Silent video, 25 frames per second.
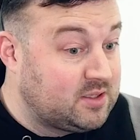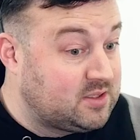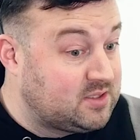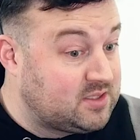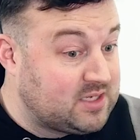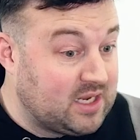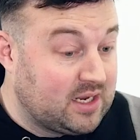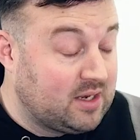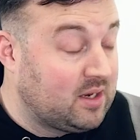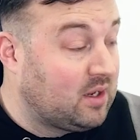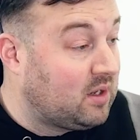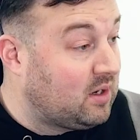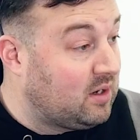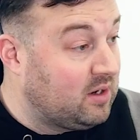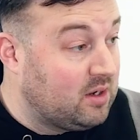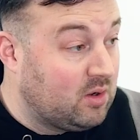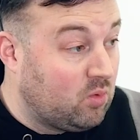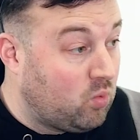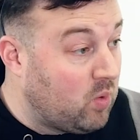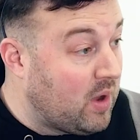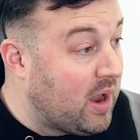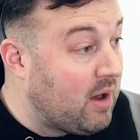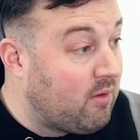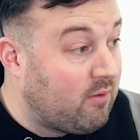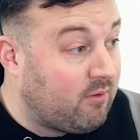technically
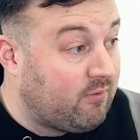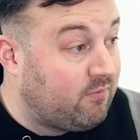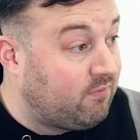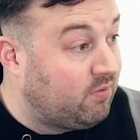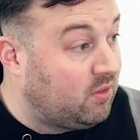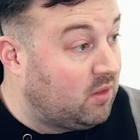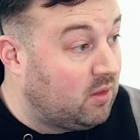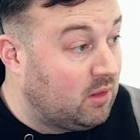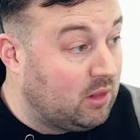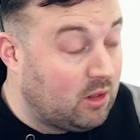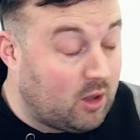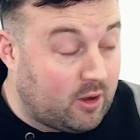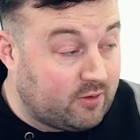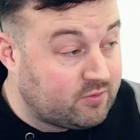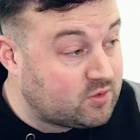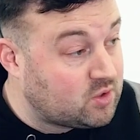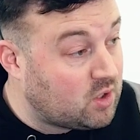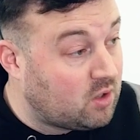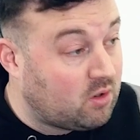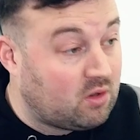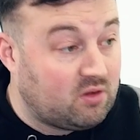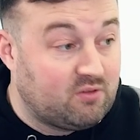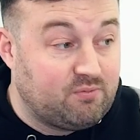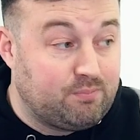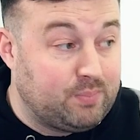aware of the life
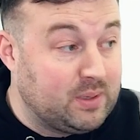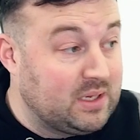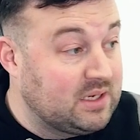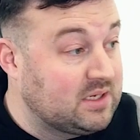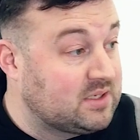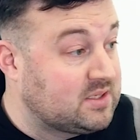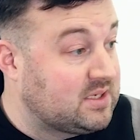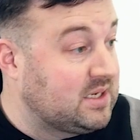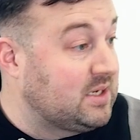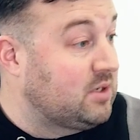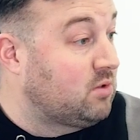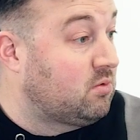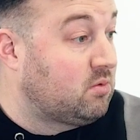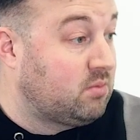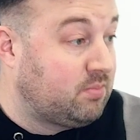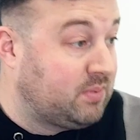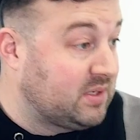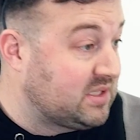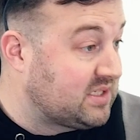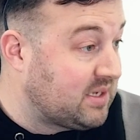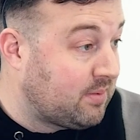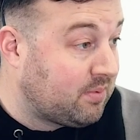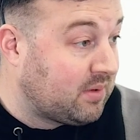cycle of BC or the BC